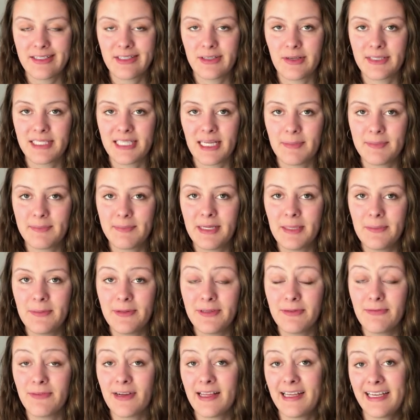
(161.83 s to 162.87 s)
so some
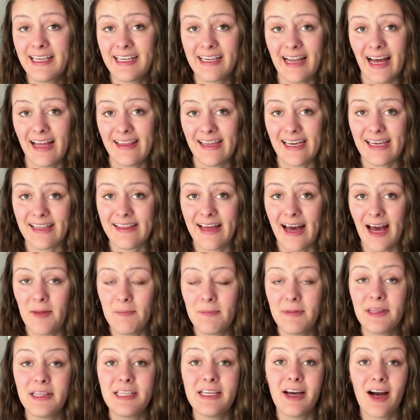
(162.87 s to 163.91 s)
people really did not like that,
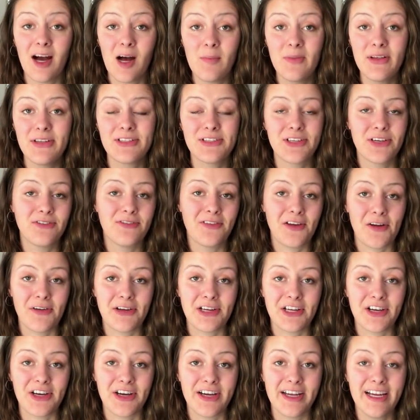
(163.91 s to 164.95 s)
but the omelets are
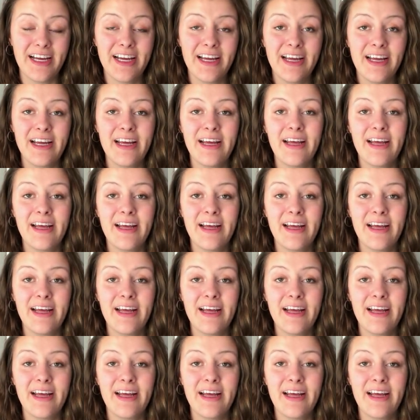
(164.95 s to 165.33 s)
very good.